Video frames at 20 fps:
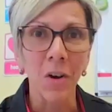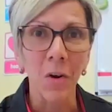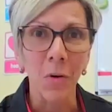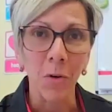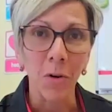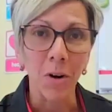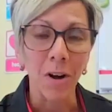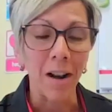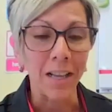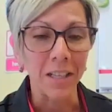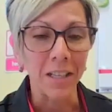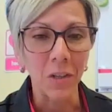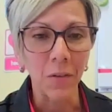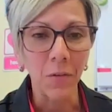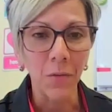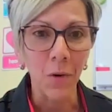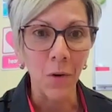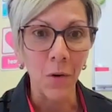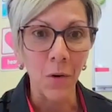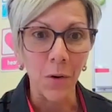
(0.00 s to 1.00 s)
in
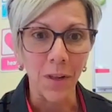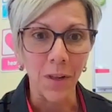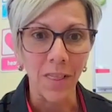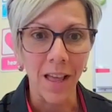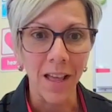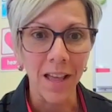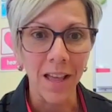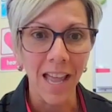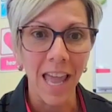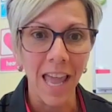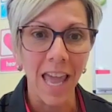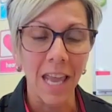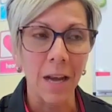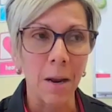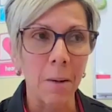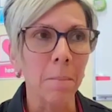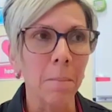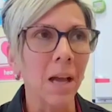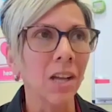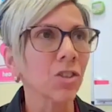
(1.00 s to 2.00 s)
Orlando, Florida,
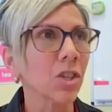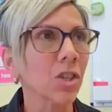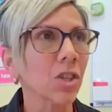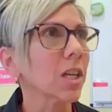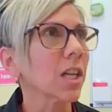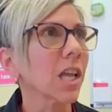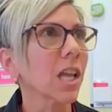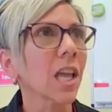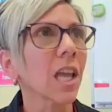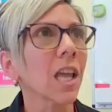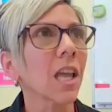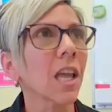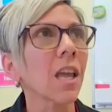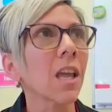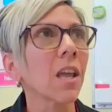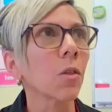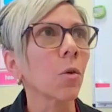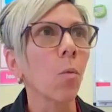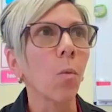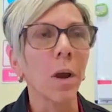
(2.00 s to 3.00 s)
and I'm actually
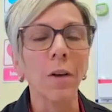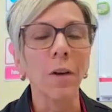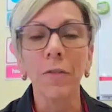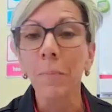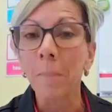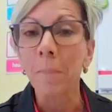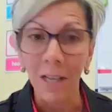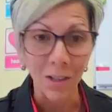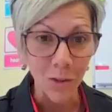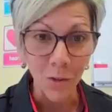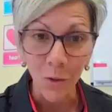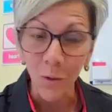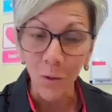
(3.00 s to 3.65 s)
in one of my